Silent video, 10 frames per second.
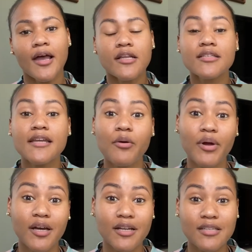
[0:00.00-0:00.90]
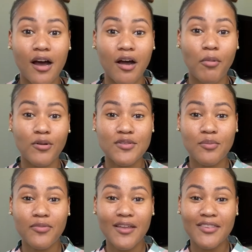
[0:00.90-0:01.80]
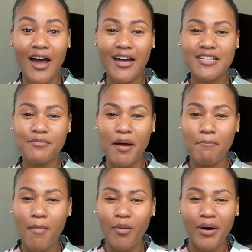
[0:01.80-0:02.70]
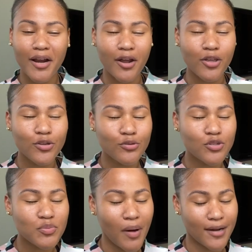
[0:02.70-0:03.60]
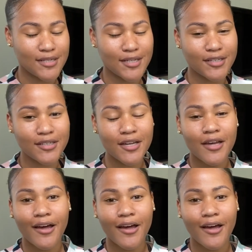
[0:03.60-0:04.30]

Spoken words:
Today, we're going to talk about something that my mom had a huge part in.